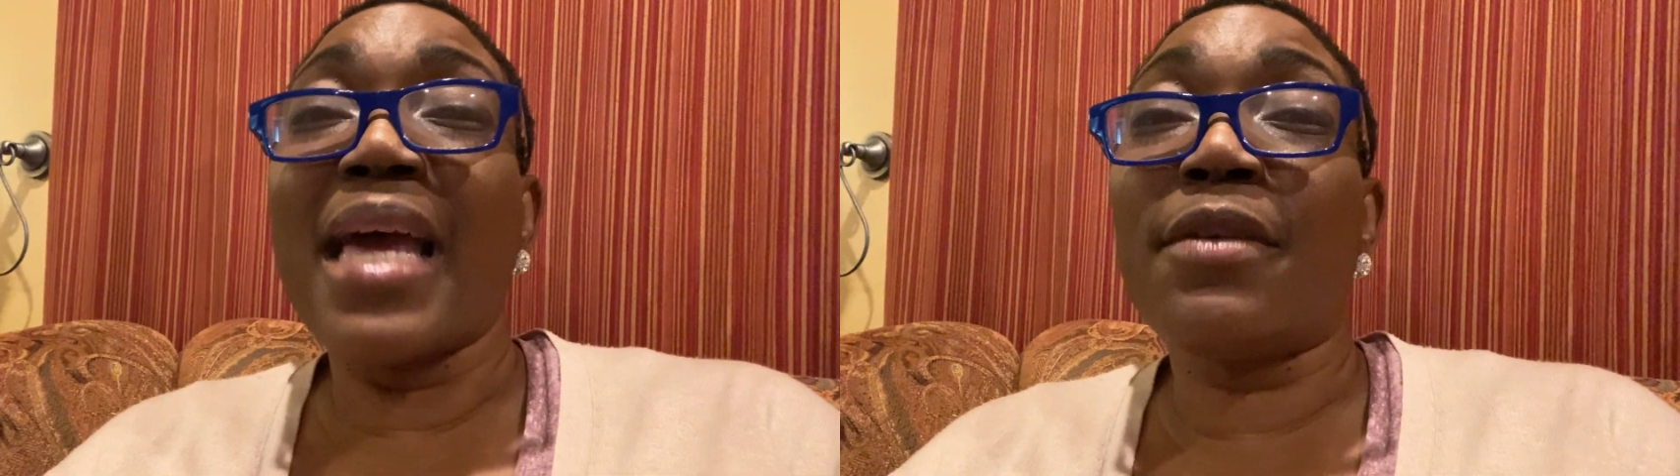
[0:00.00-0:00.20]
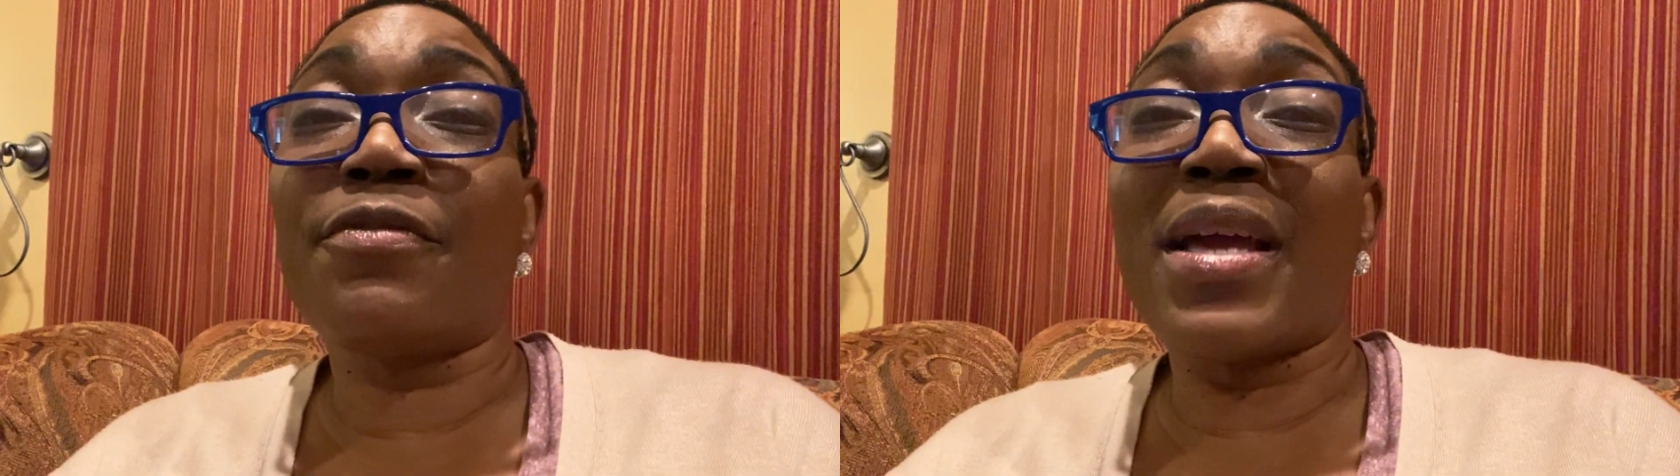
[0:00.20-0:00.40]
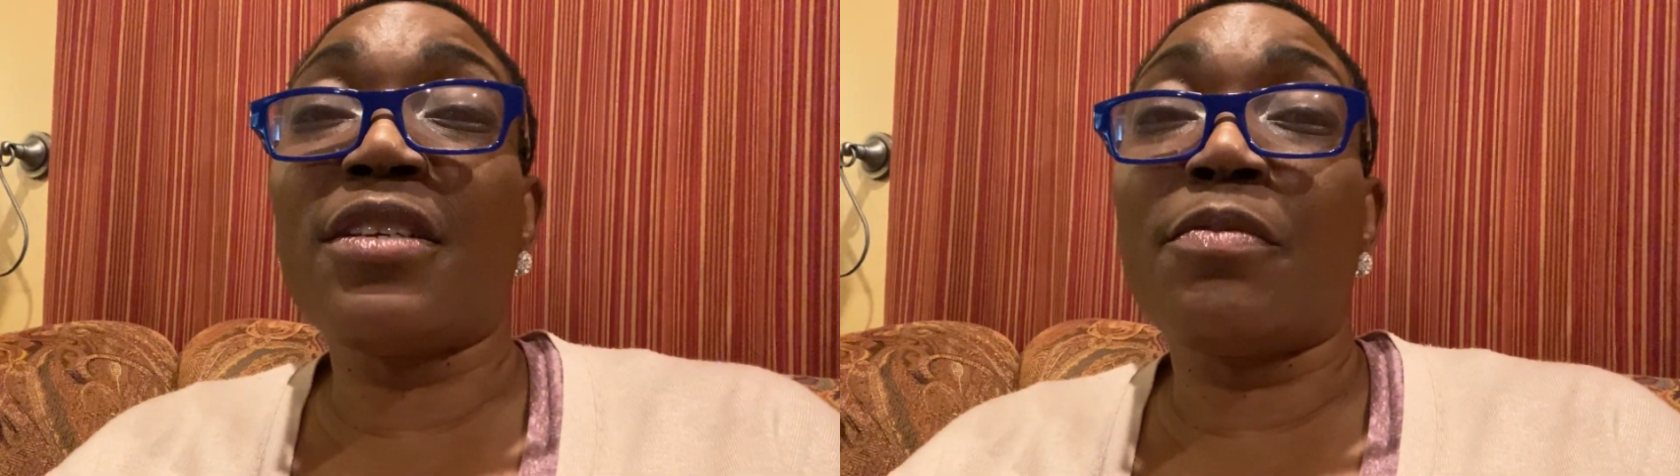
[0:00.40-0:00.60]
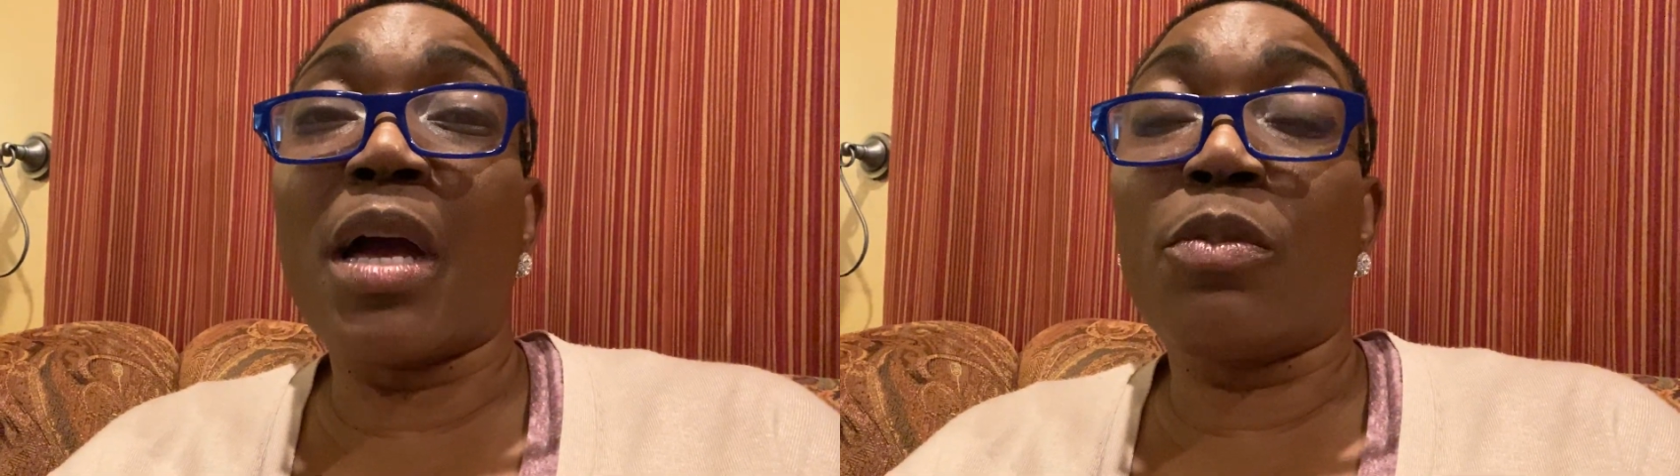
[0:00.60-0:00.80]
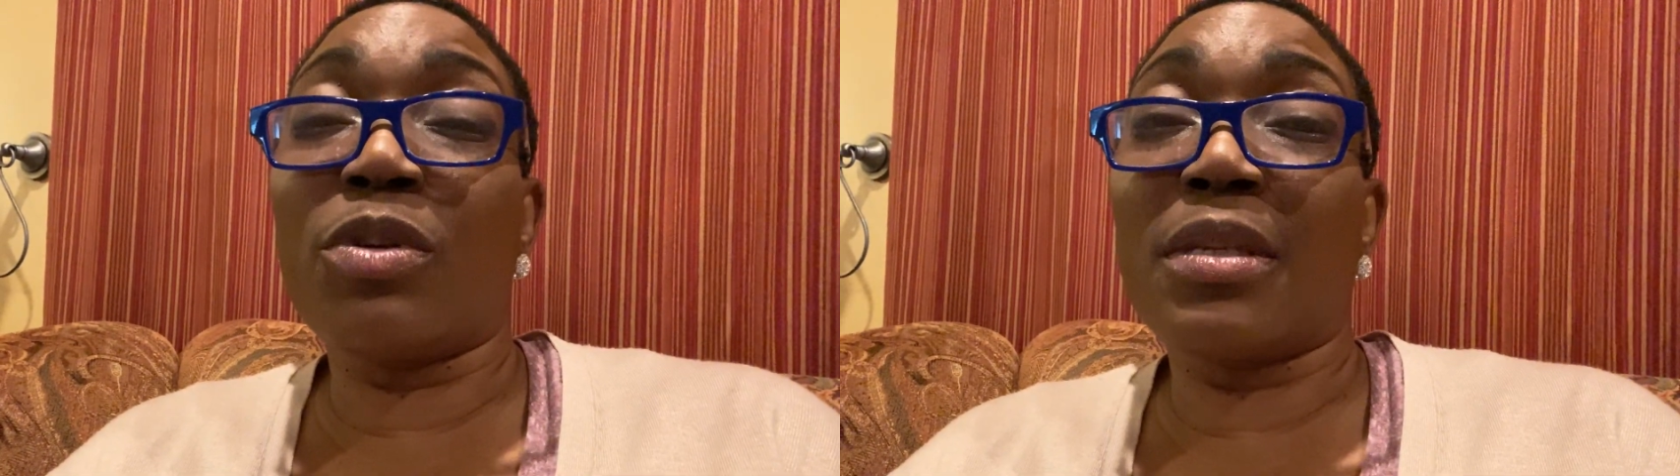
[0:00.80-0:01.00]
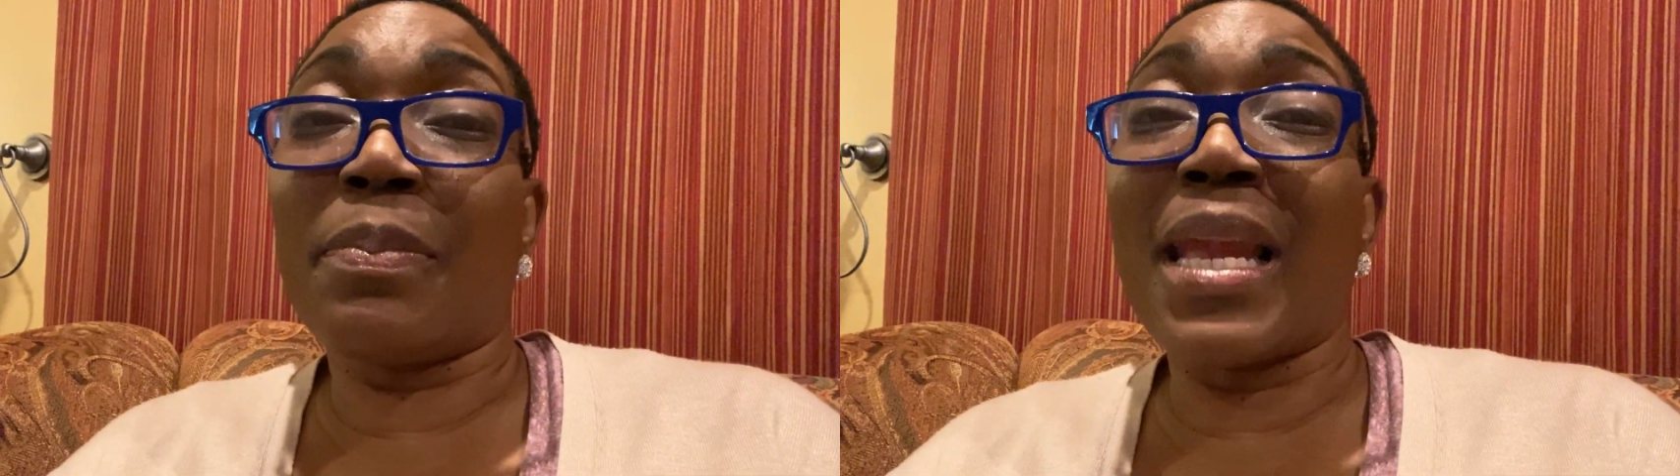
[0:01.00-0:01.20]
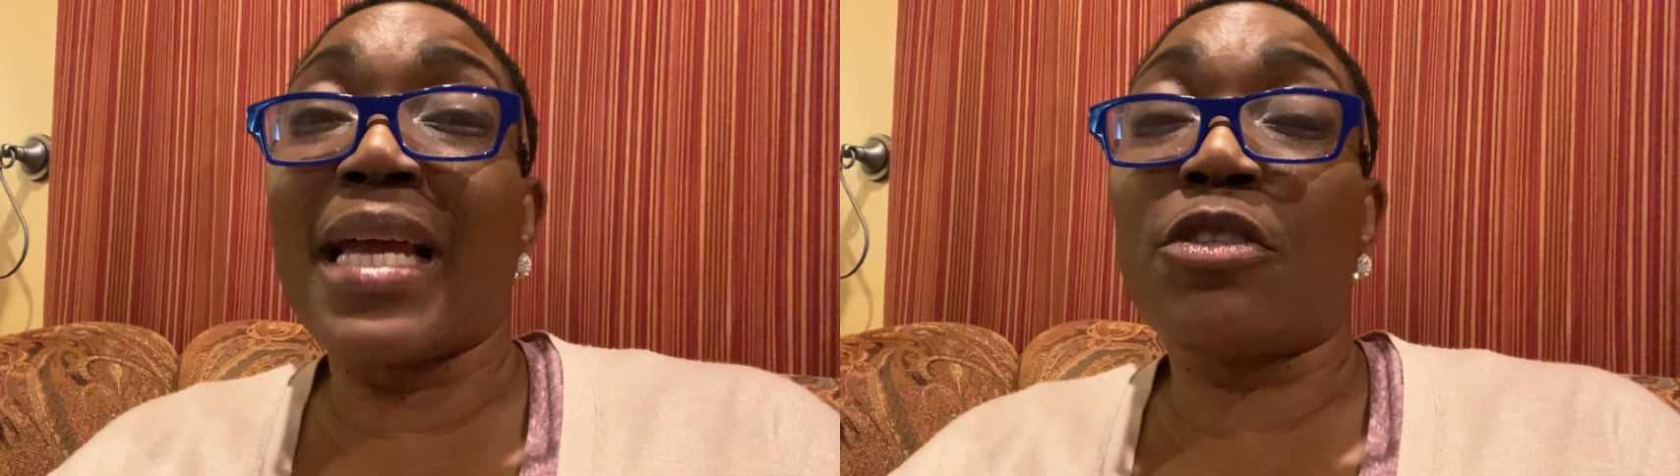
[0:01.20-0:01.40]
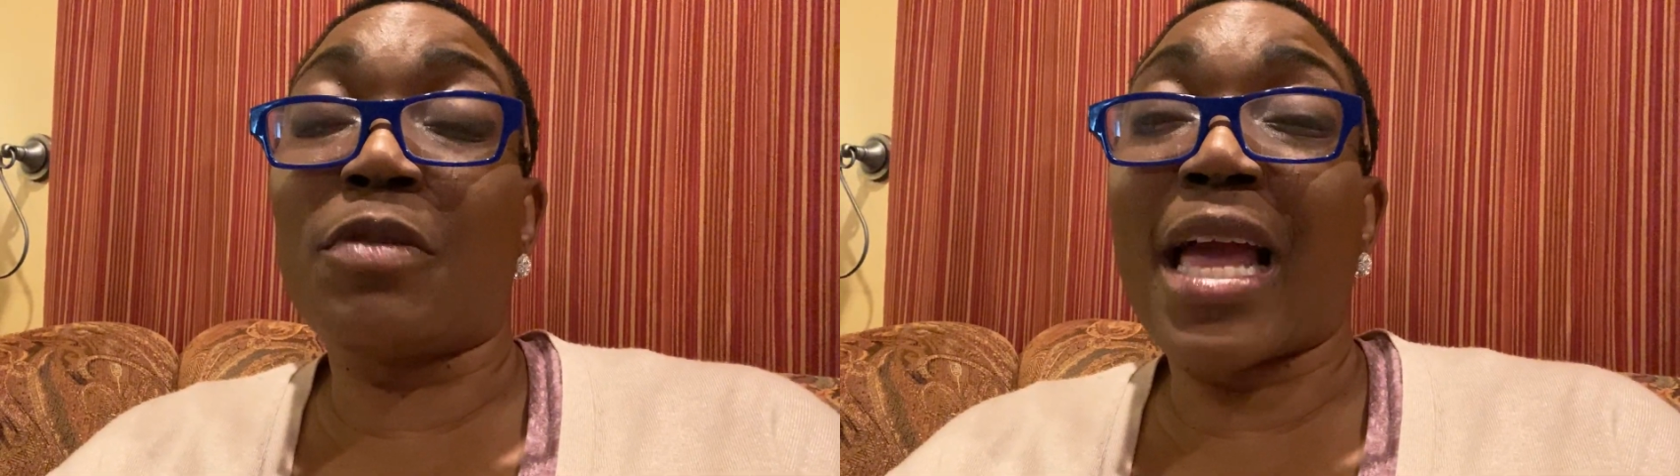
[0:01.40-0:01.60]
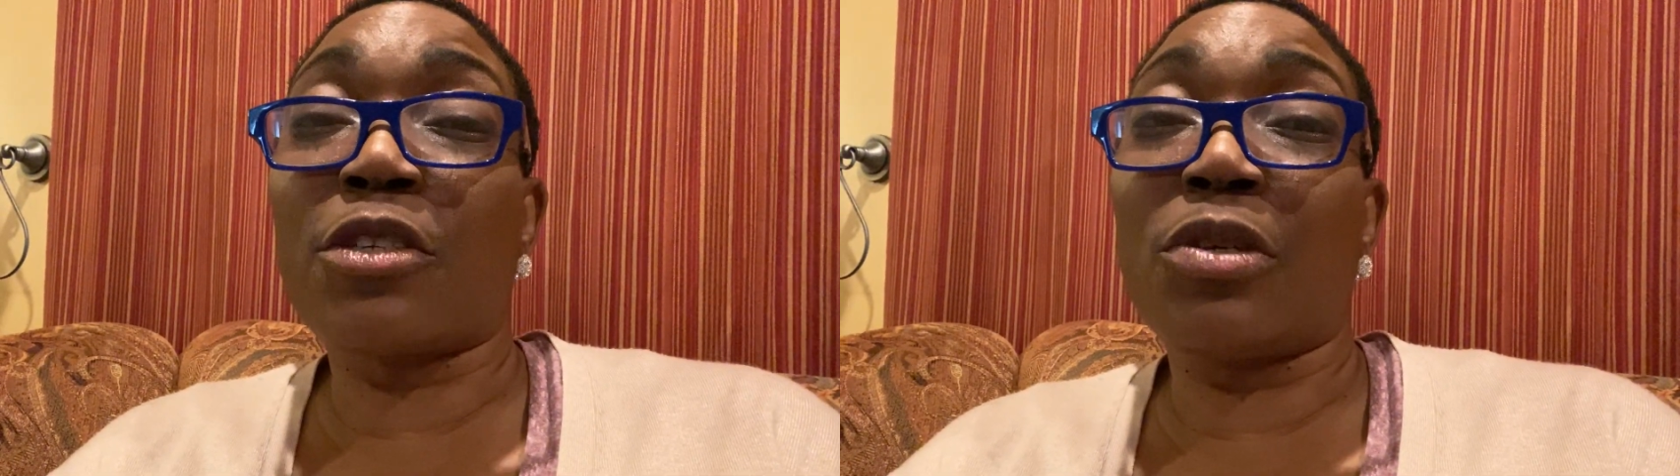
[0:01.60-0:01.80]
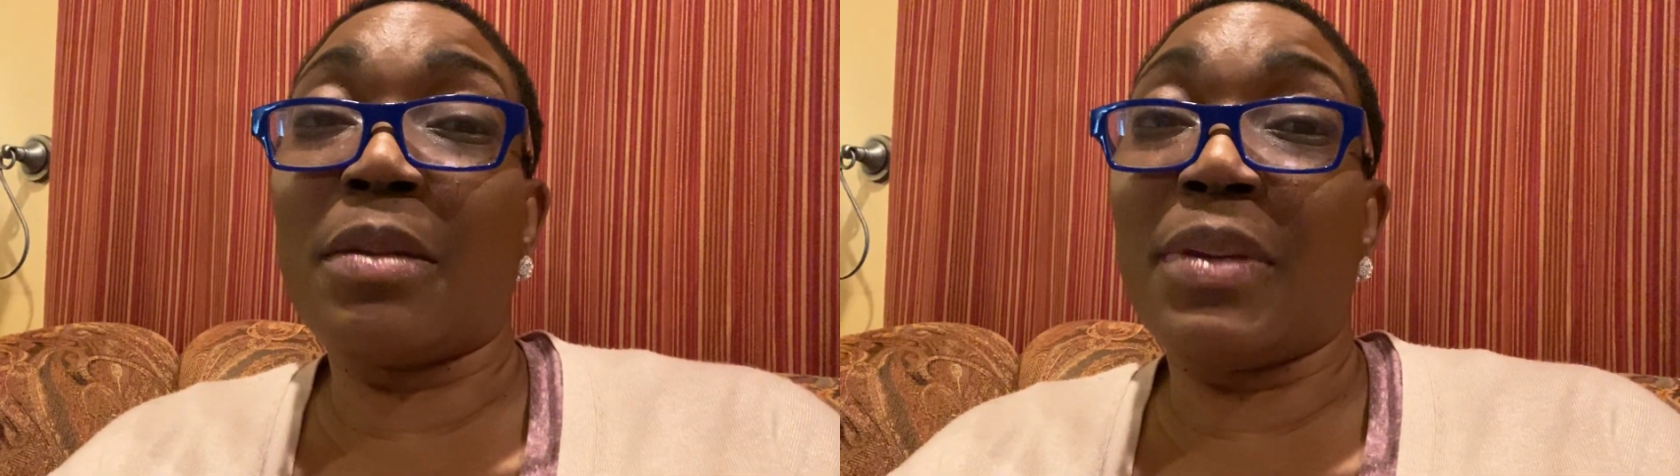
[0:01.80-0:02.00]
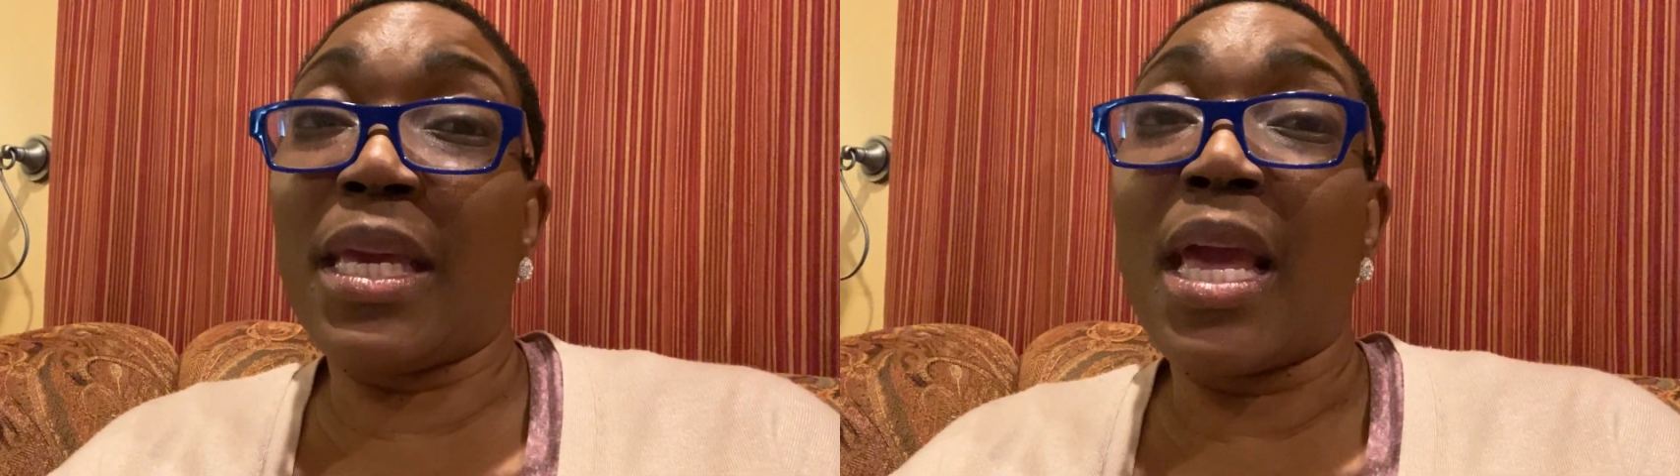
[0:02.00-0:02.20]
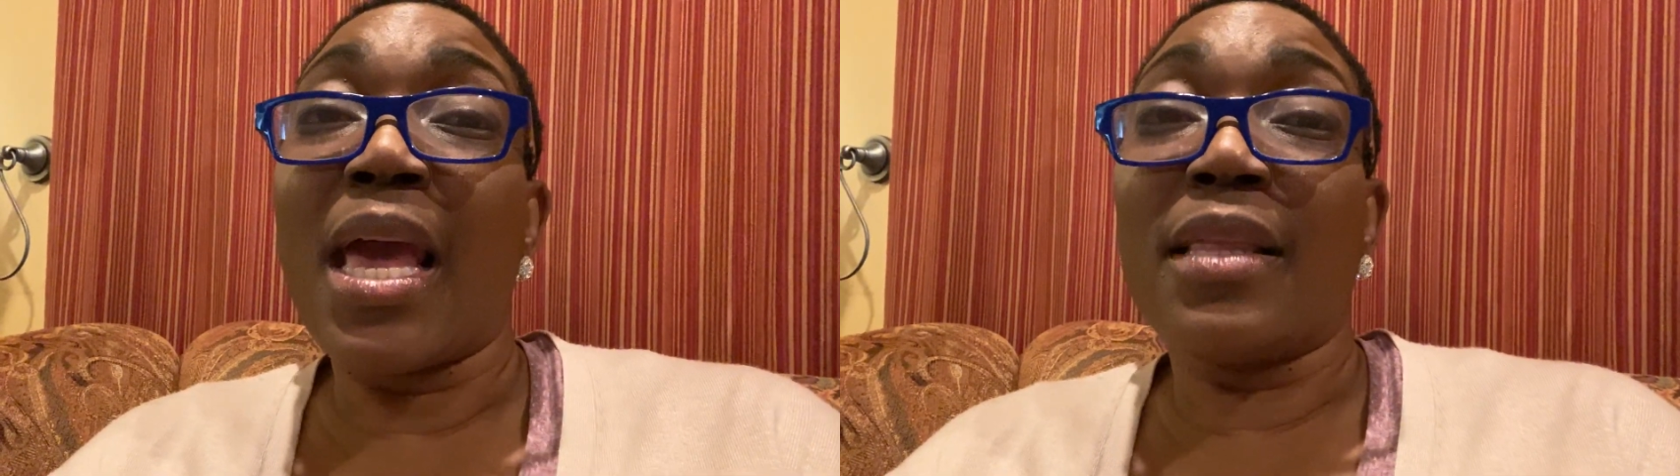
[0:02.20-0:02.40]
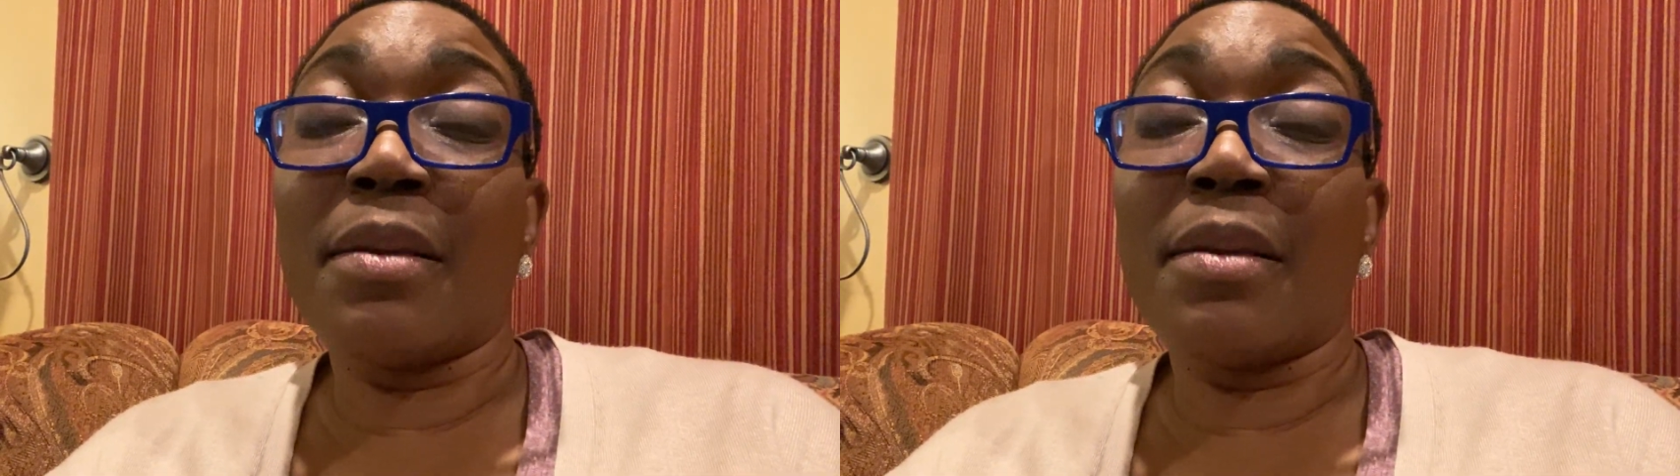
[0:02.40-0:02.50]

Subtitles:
And a friend of mine was applying to actually be